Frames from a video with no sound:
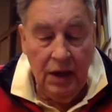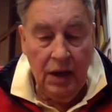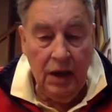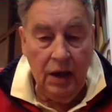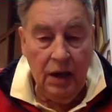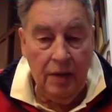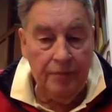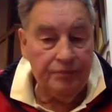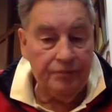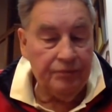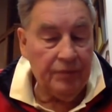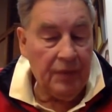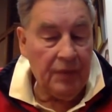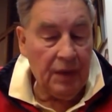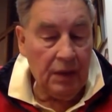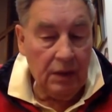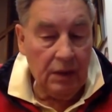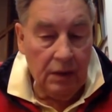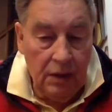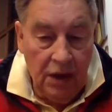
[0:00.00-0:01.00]

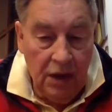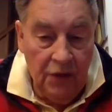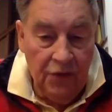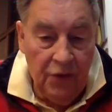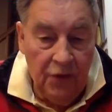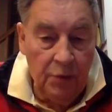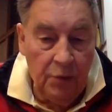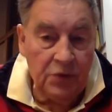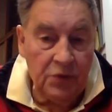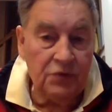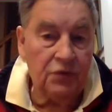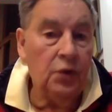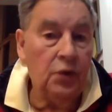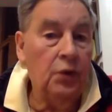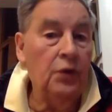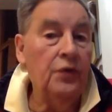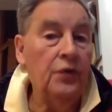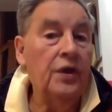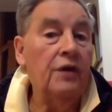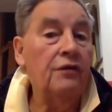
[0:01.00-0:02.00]
if it was
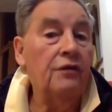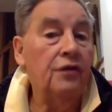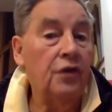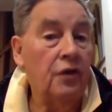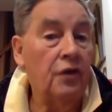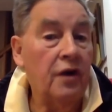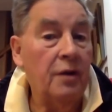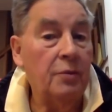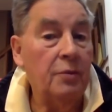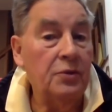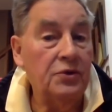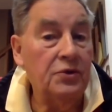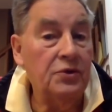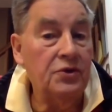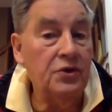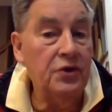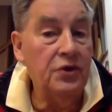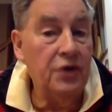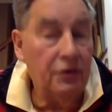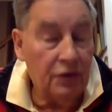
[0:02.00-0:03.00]
ruled that fluoride was
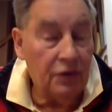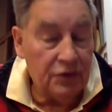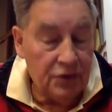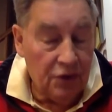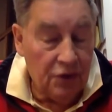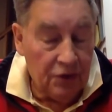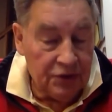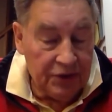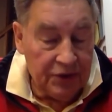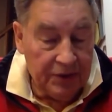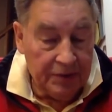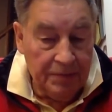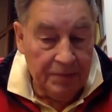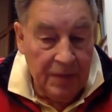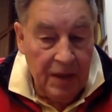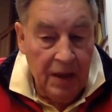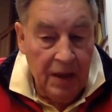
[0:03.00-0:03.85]
neurotoxic.